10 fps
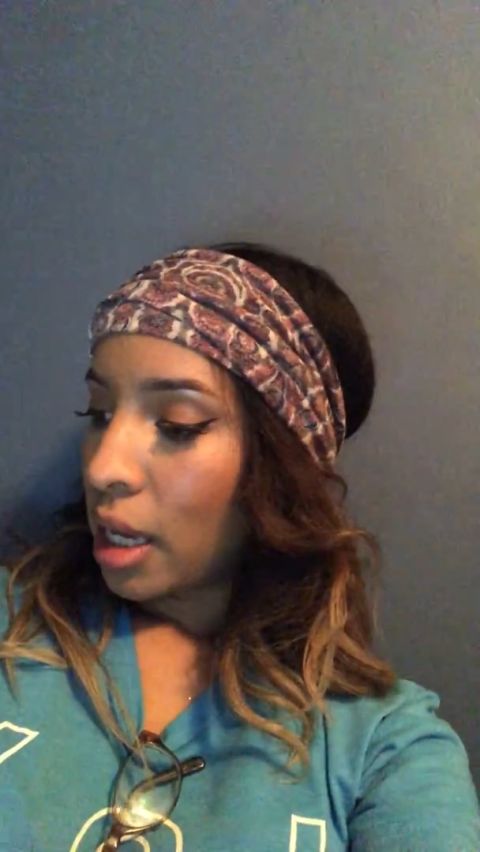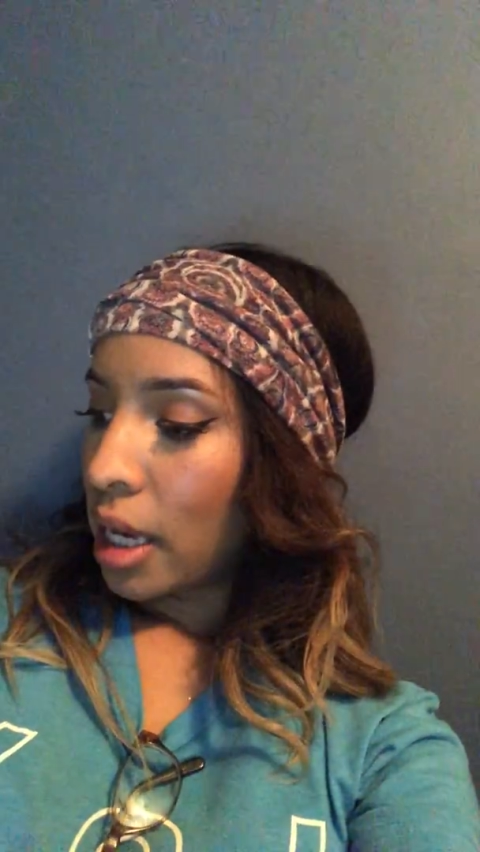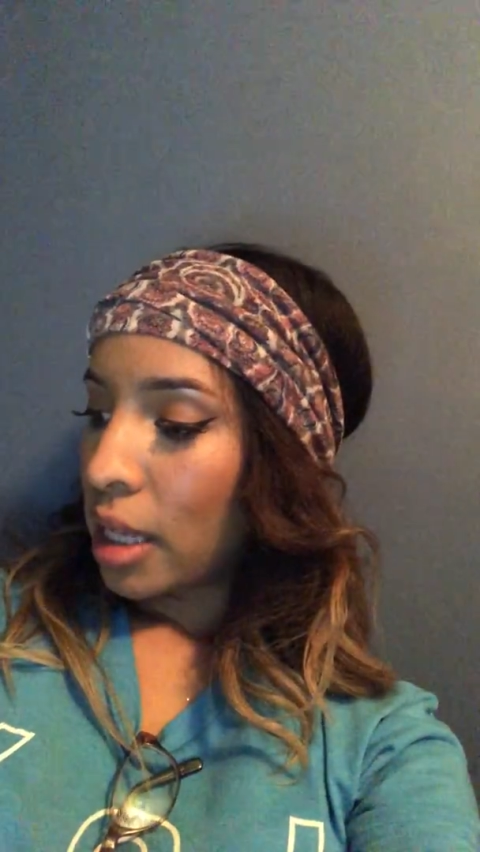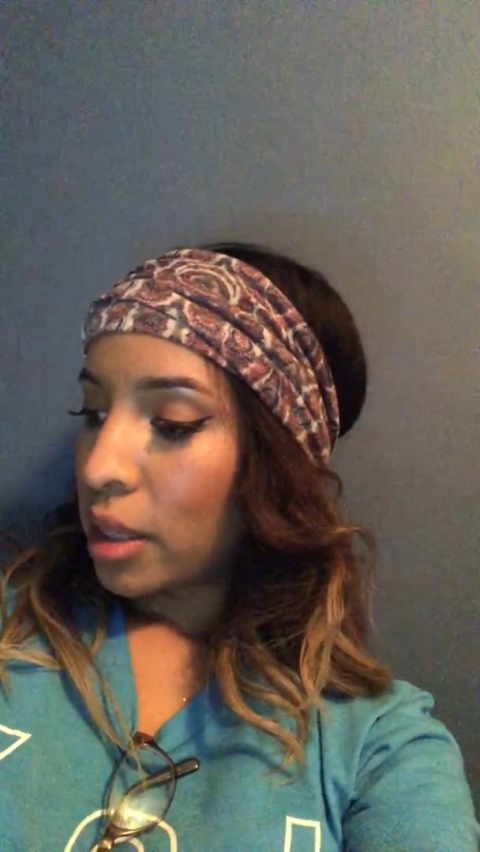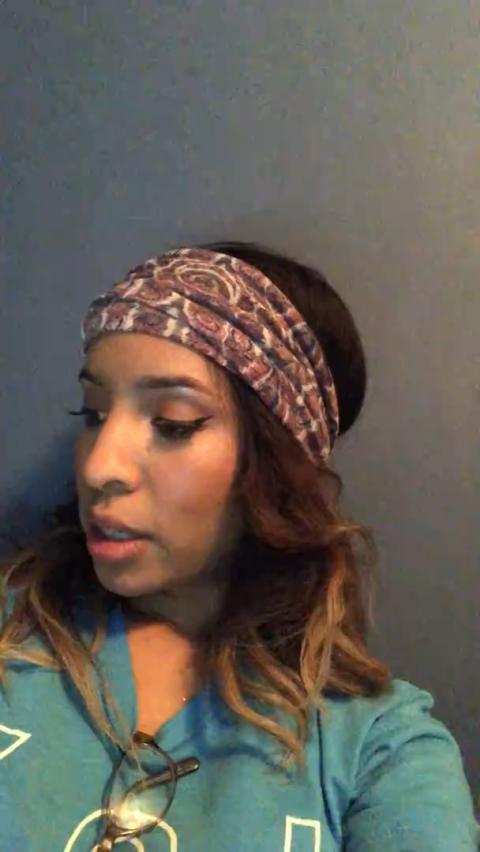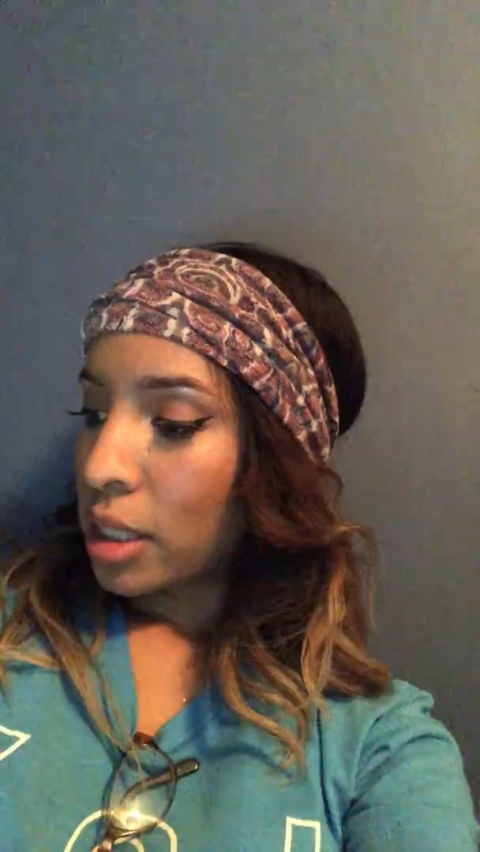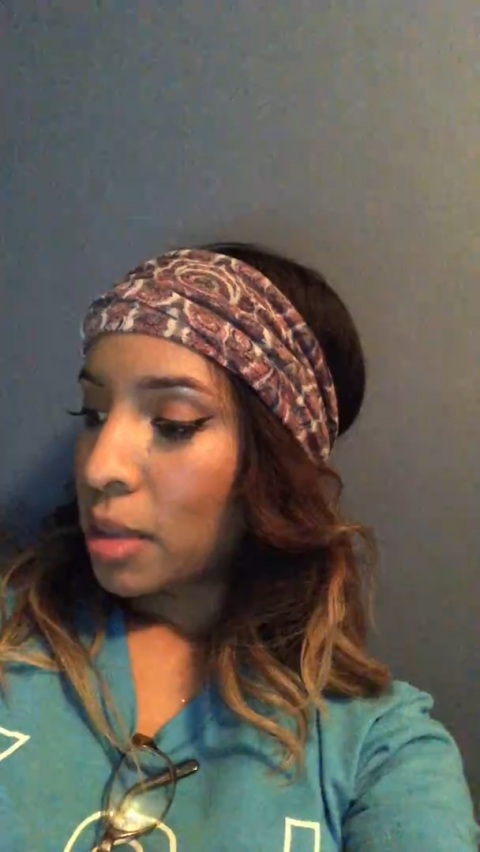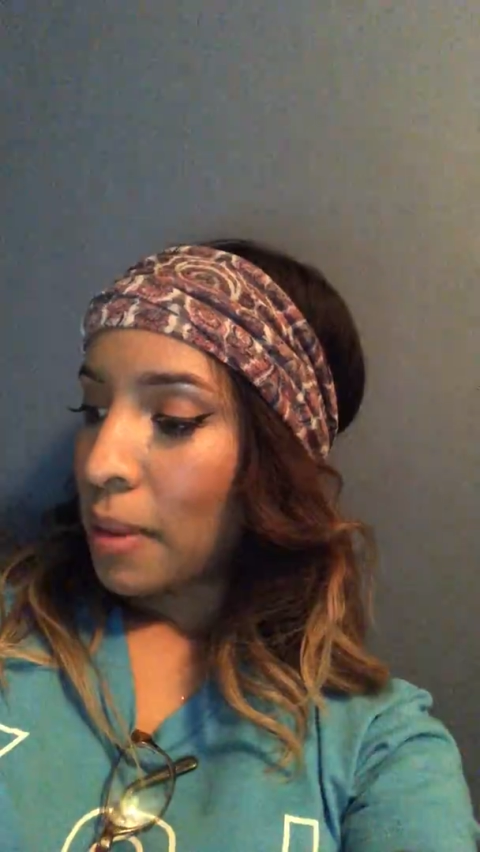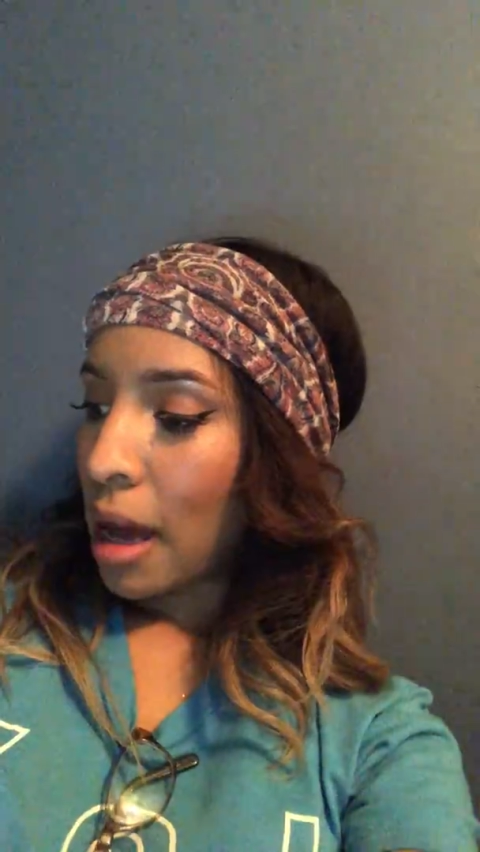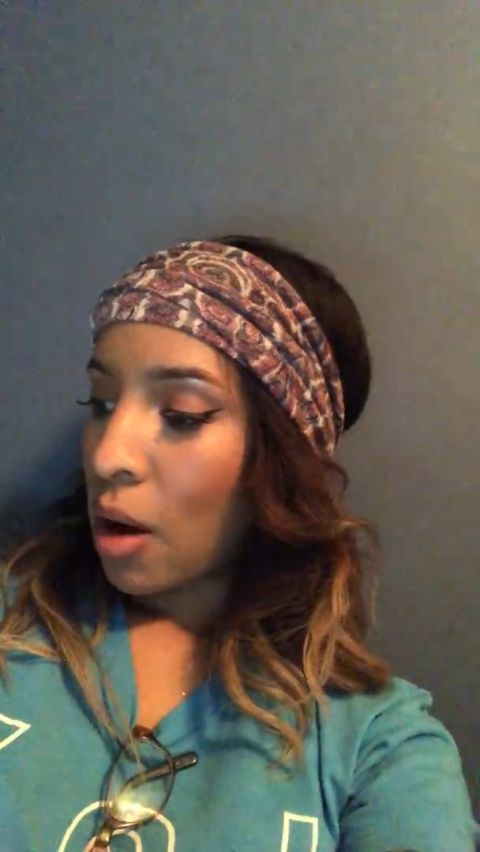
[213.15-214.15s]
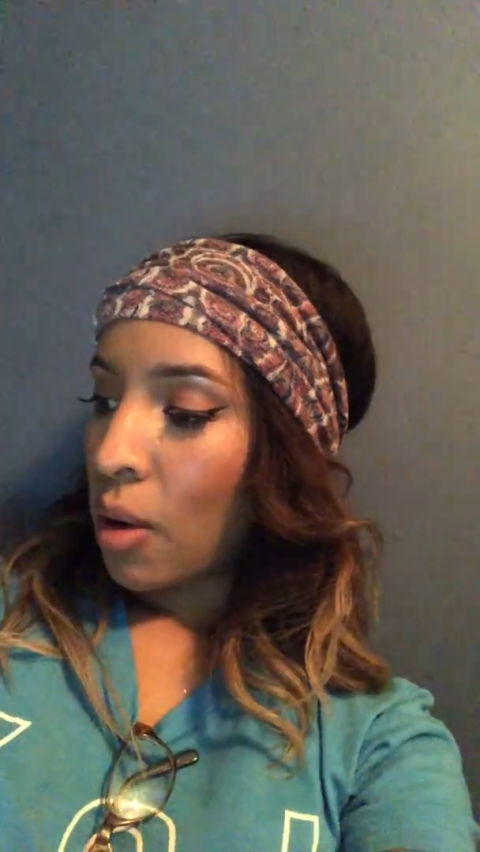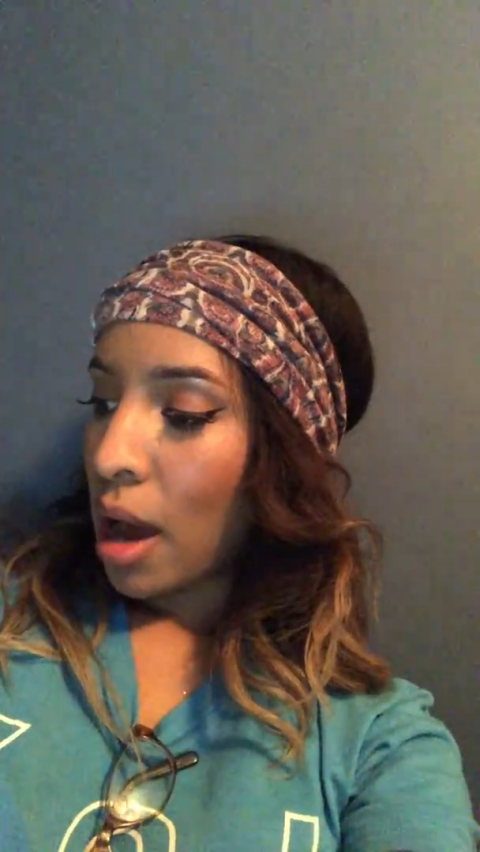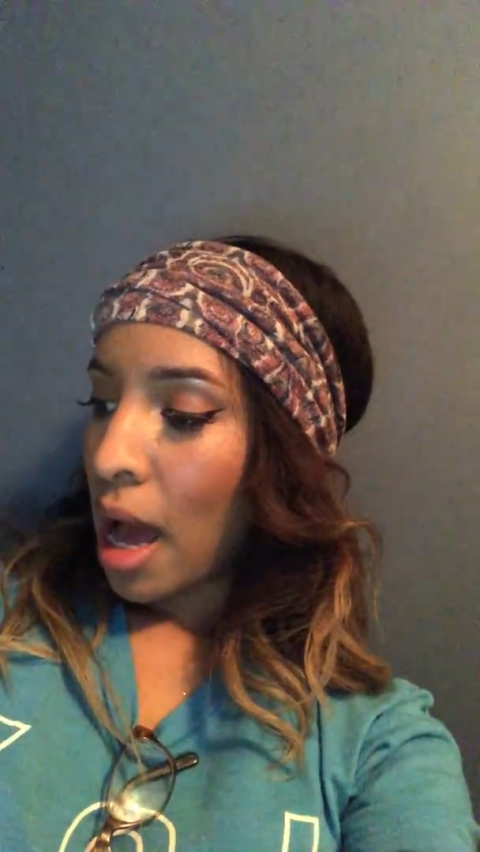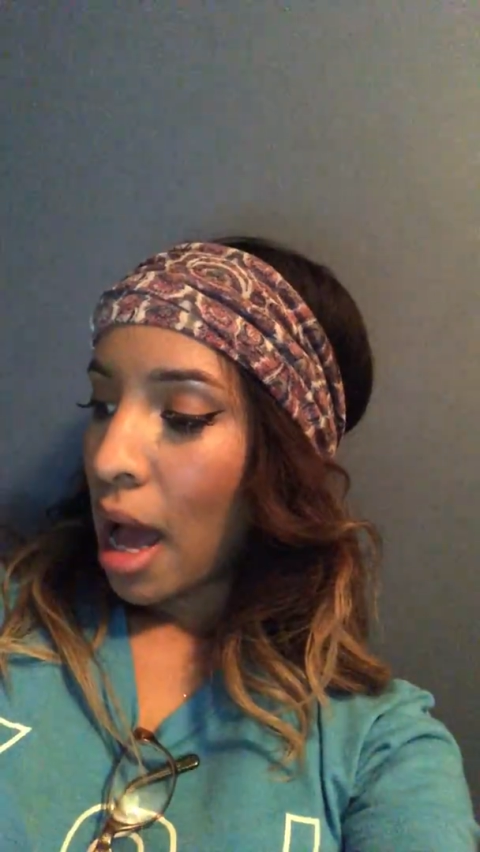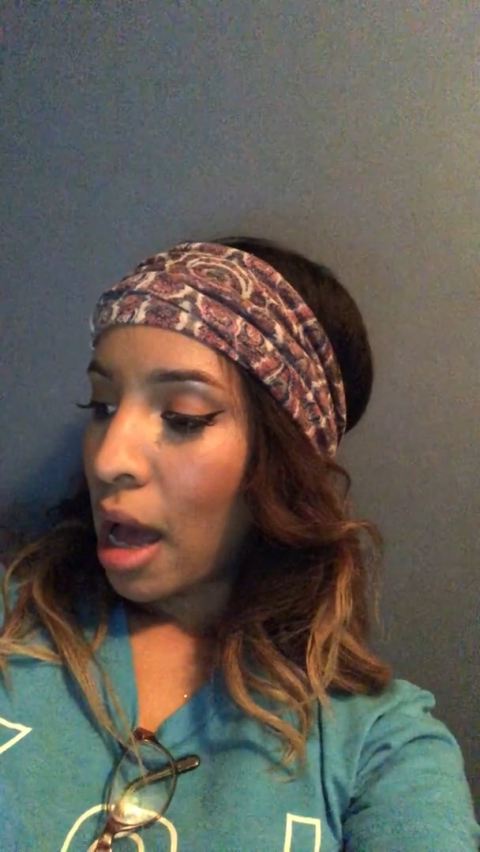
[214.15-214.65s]
I learned about
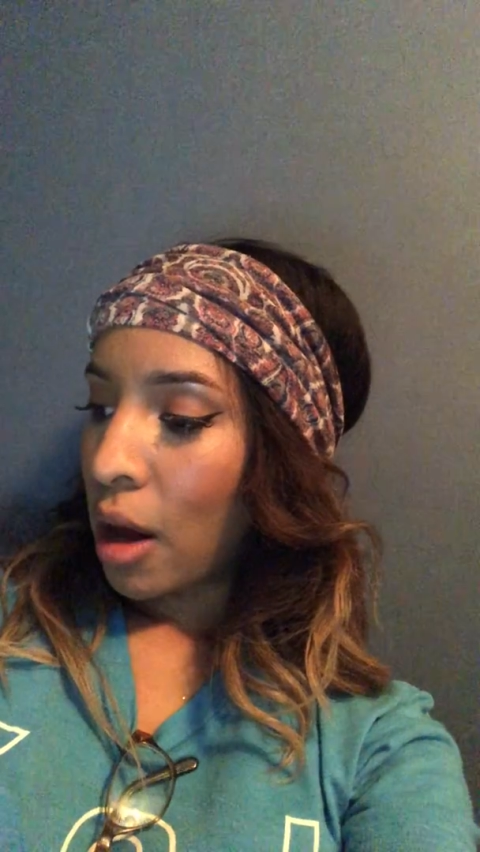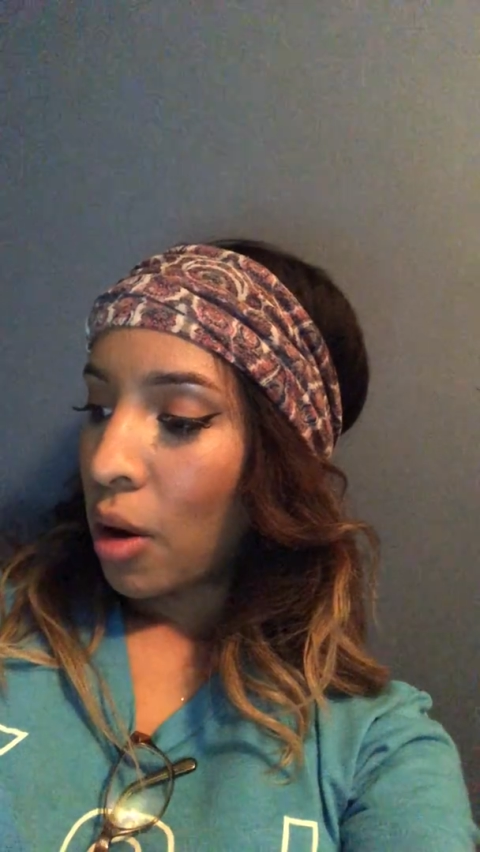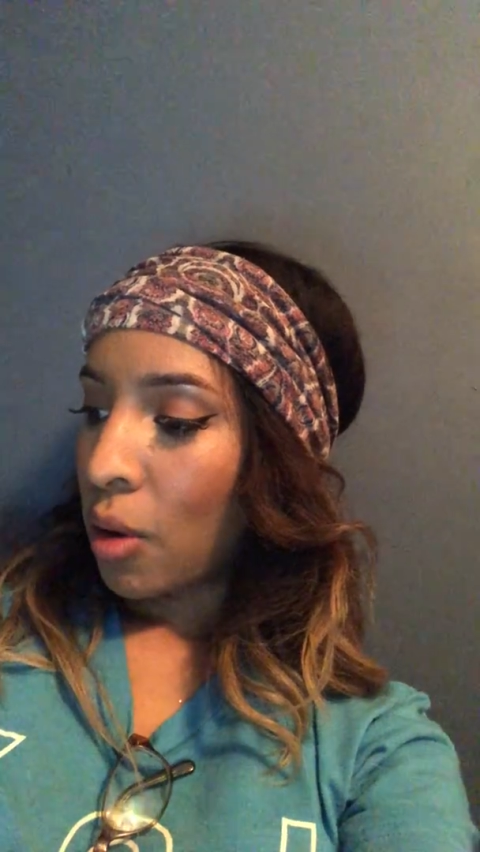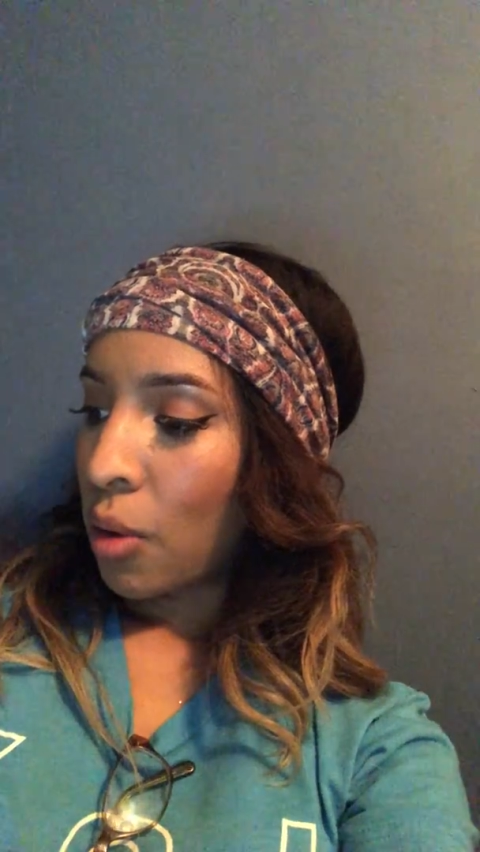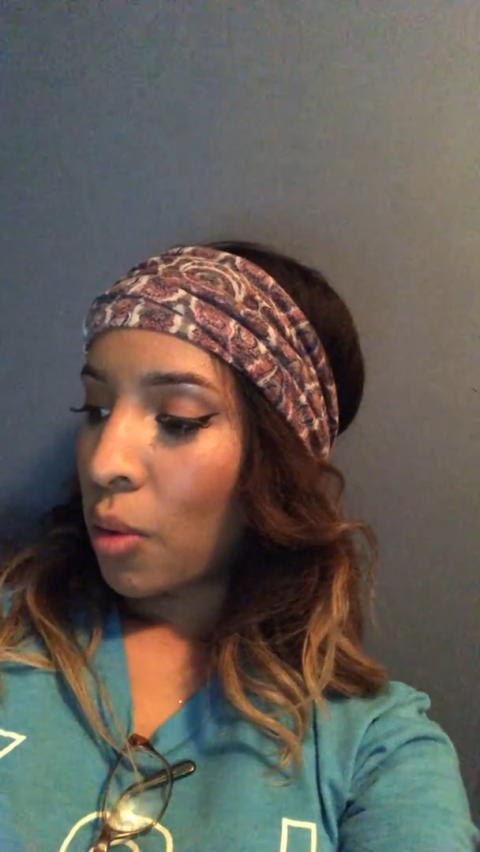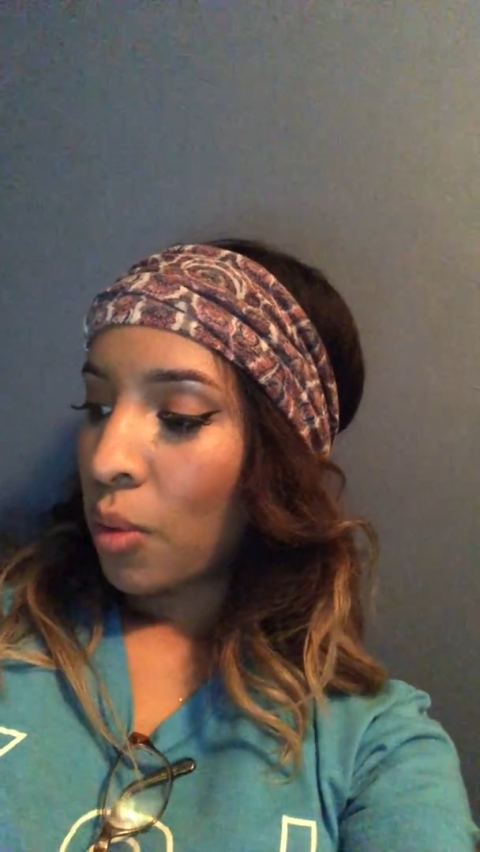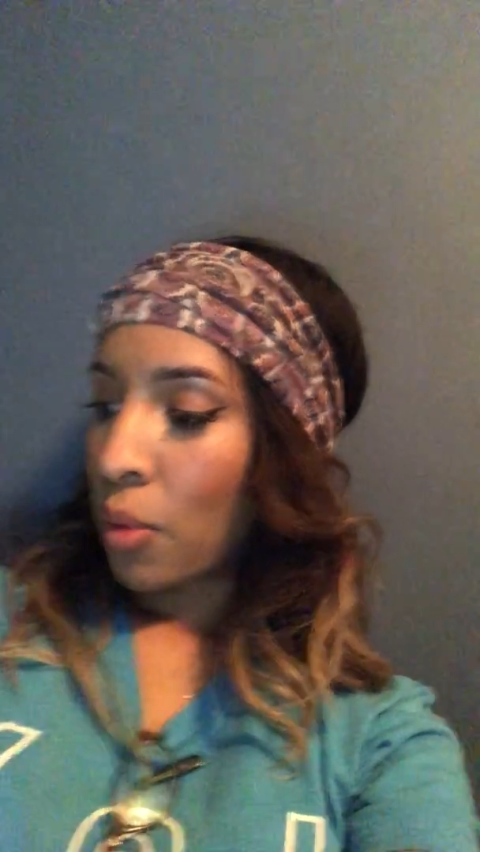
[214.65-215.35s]
how